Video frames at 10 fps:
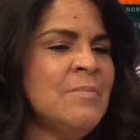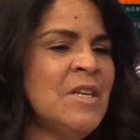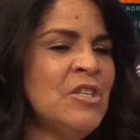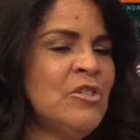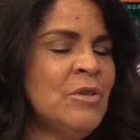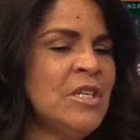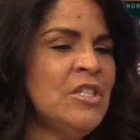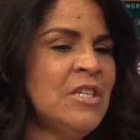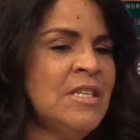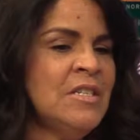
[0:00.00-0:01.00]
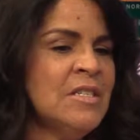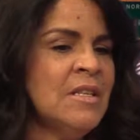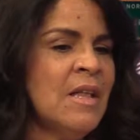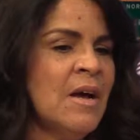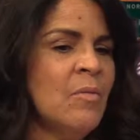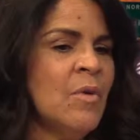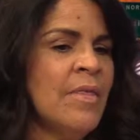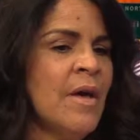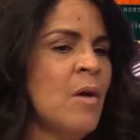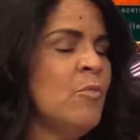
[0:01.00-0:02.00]
and she does a lot
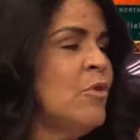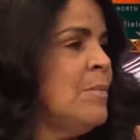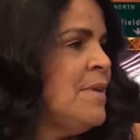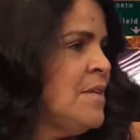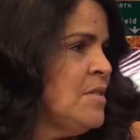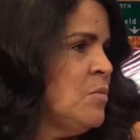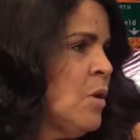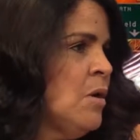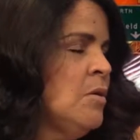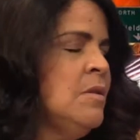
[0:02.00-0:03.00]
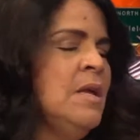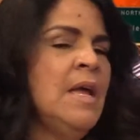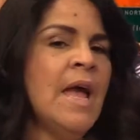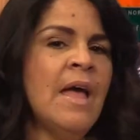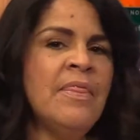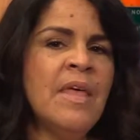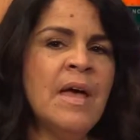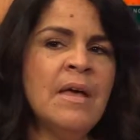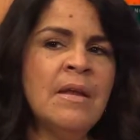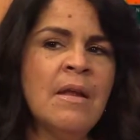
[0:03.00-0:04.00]
with um, women as well. And
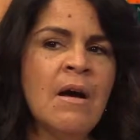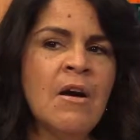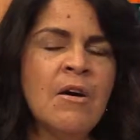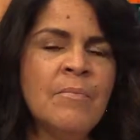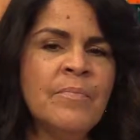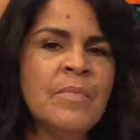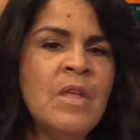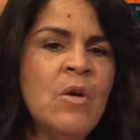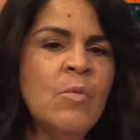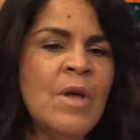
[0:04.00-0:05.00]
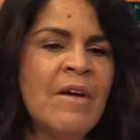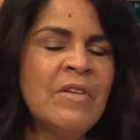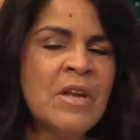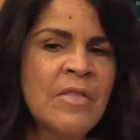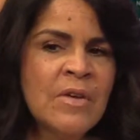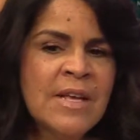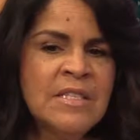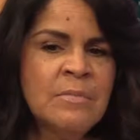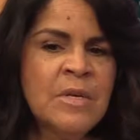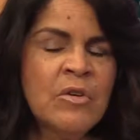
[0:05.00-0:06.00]
then um, nice. um, we have another
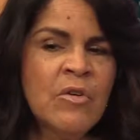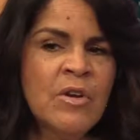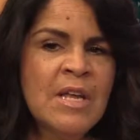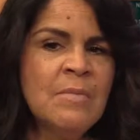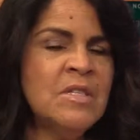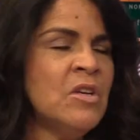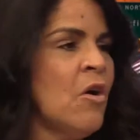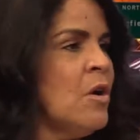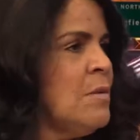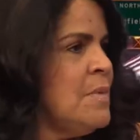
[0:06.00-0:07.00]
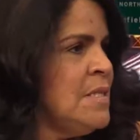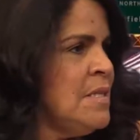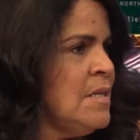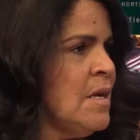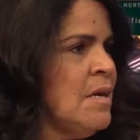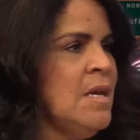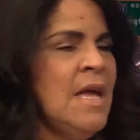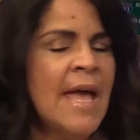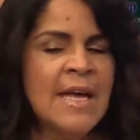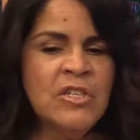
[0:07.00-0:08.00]
guest speaker. Her name is Carla Medina,
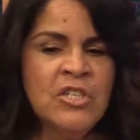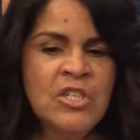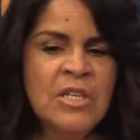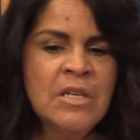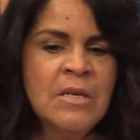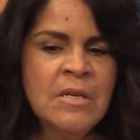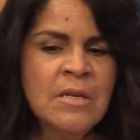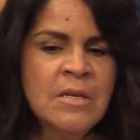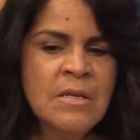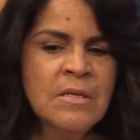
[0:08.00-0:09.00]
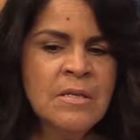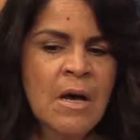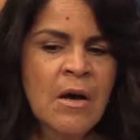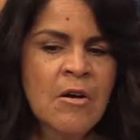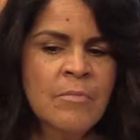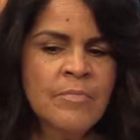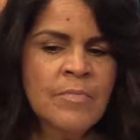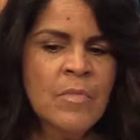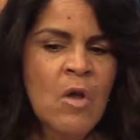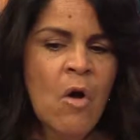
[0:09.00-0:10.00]
and mm. she hmm. is. Um,